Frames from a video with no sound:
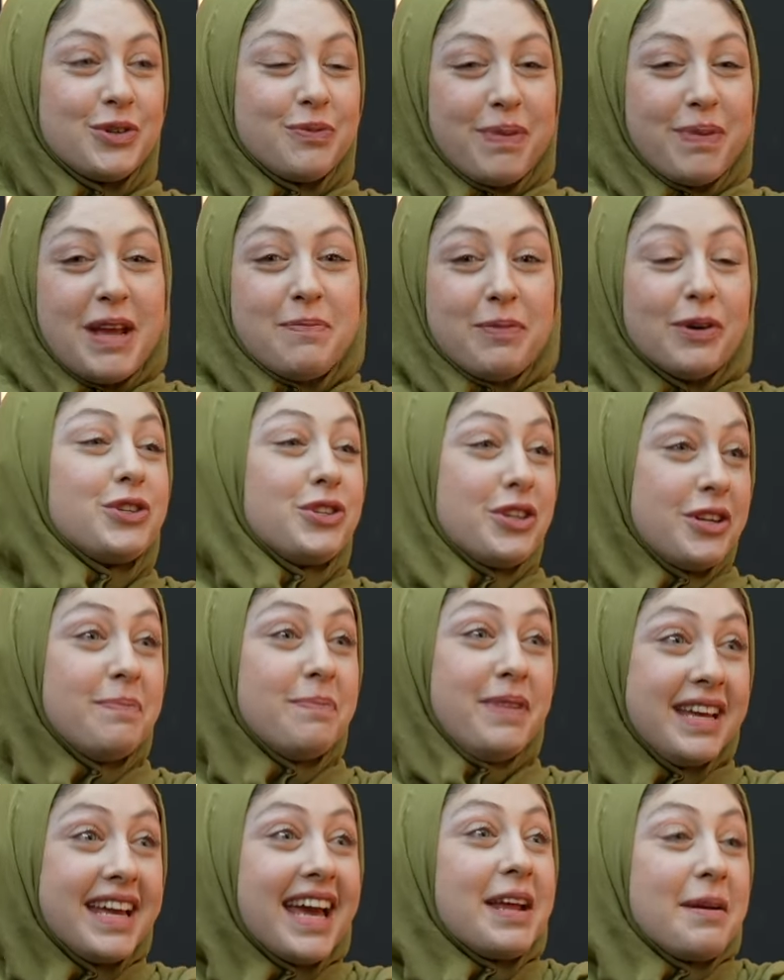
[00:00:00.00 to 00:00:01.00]
people shouldn't
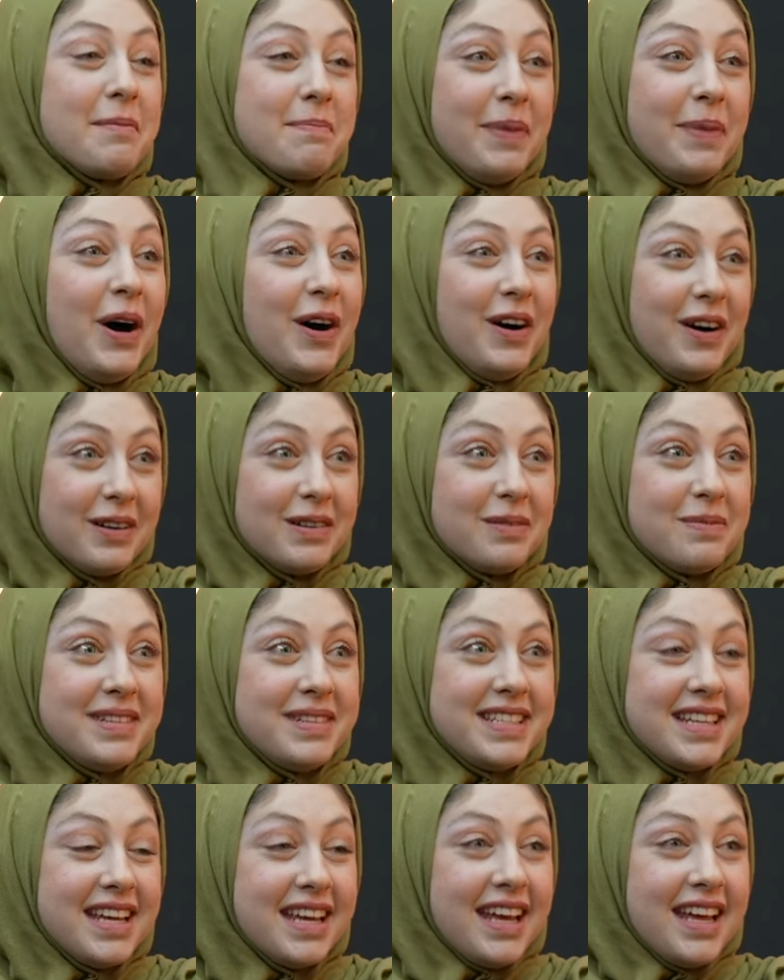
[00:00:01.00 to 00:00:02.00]
be getting
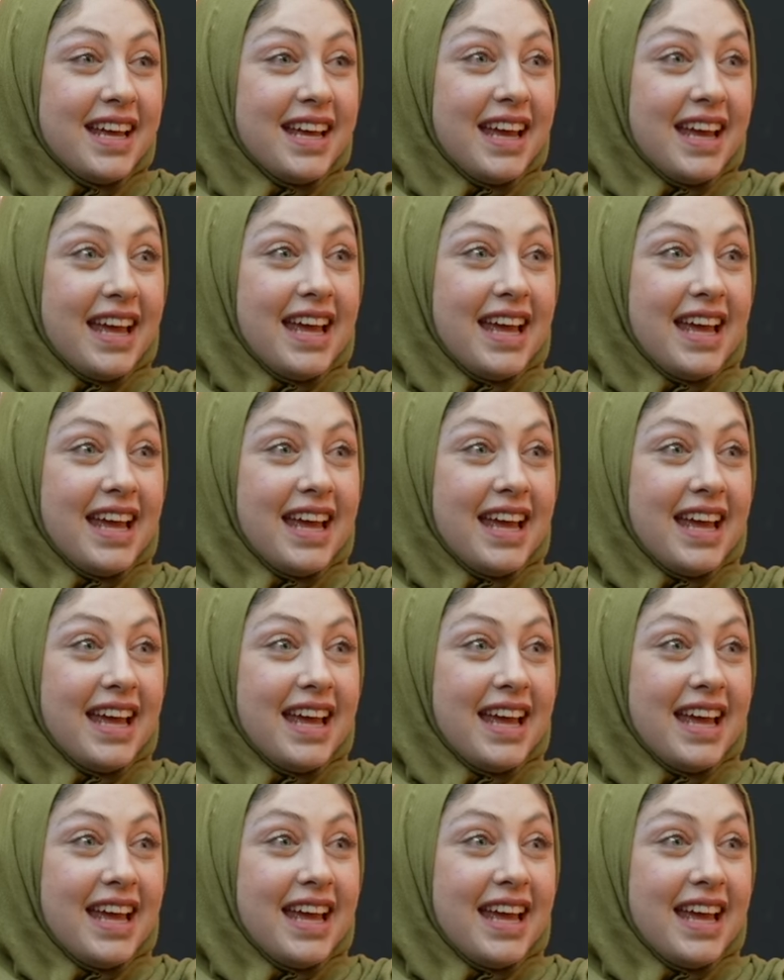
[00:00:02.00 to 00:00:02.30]
bombed yeah.